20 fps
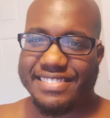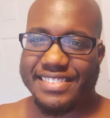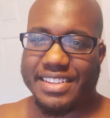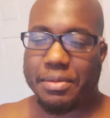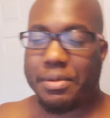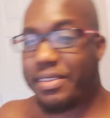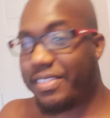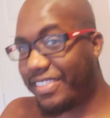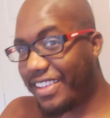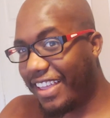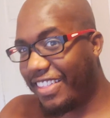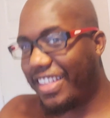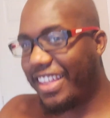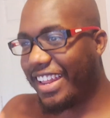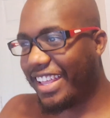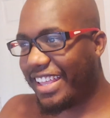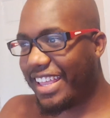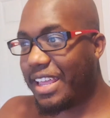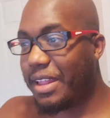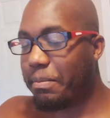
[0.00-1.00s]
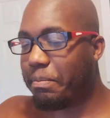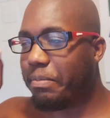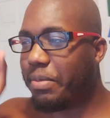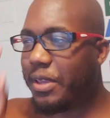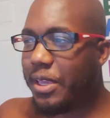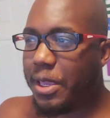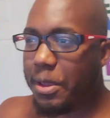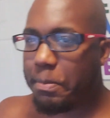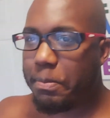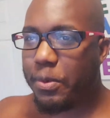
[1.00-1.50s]
I want to say that again.
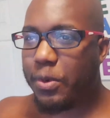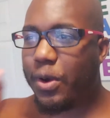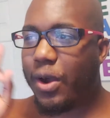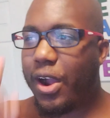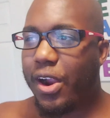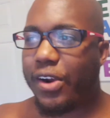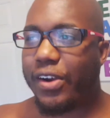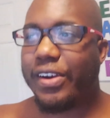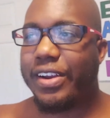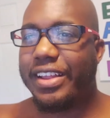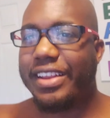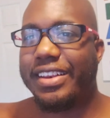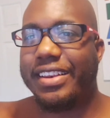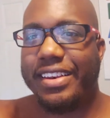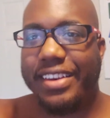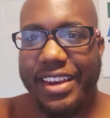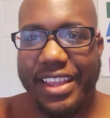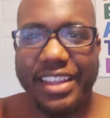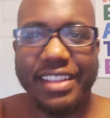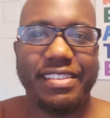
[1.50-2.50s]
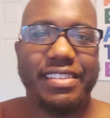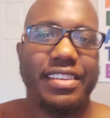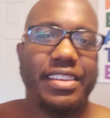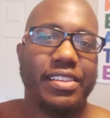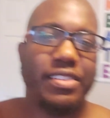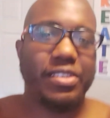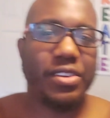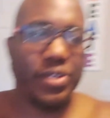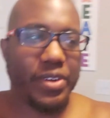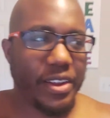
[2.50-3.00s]
People are addicted
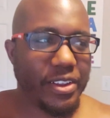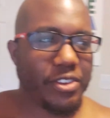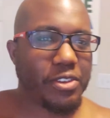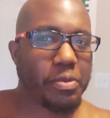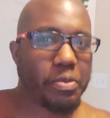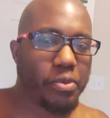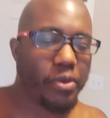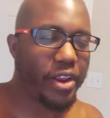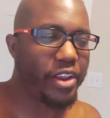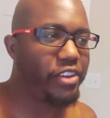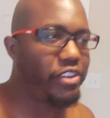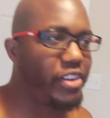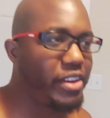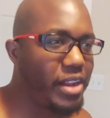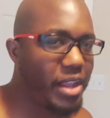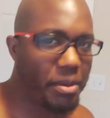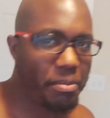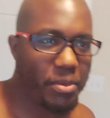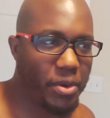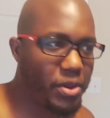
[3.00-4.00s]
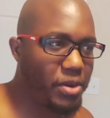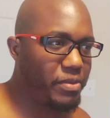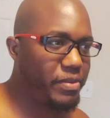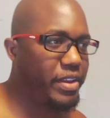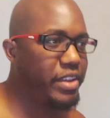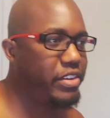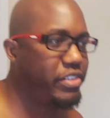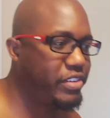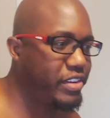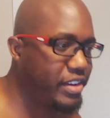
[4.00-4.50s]
to inspiration and
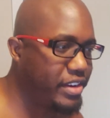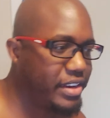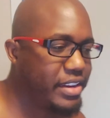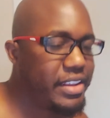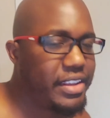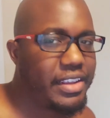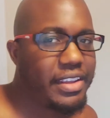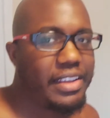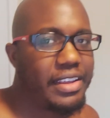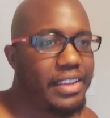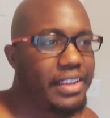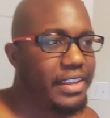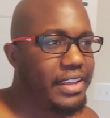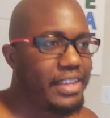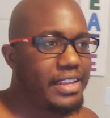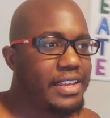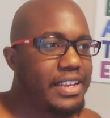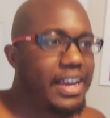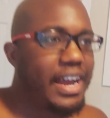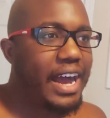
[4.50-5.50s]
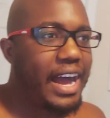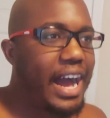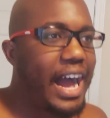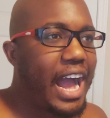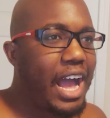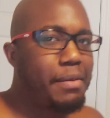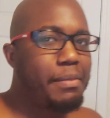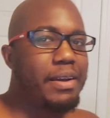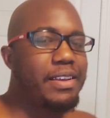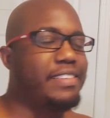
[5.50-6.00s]
motivation.
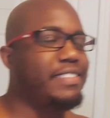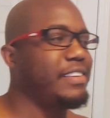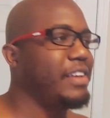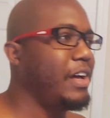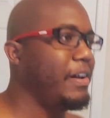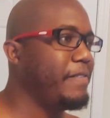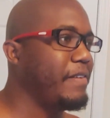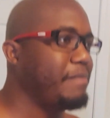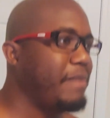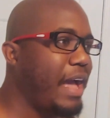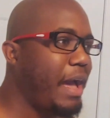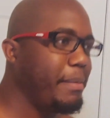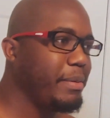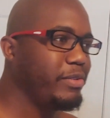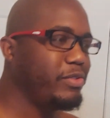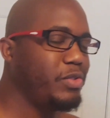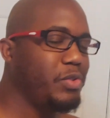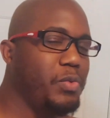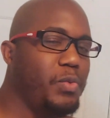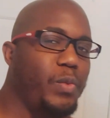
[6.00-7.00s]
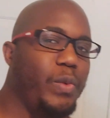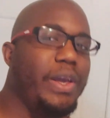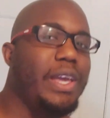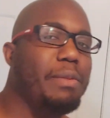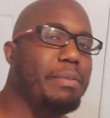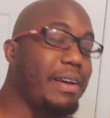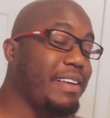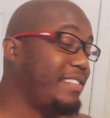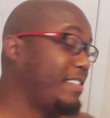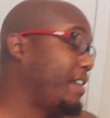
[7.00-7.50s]
I myself am having to wean
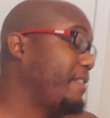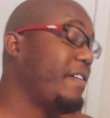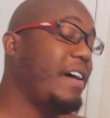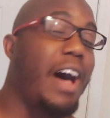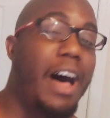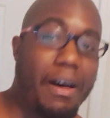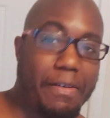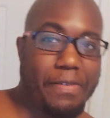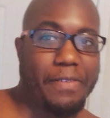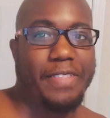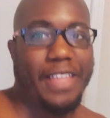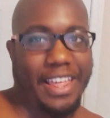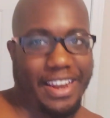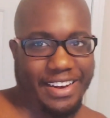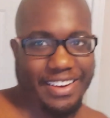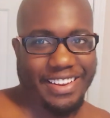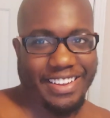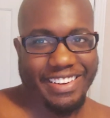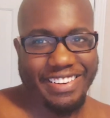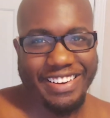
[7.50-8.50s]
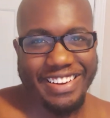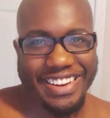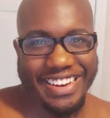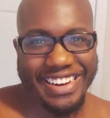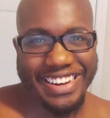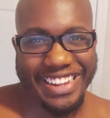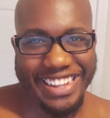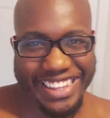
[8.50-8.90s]
myself off of that addiction.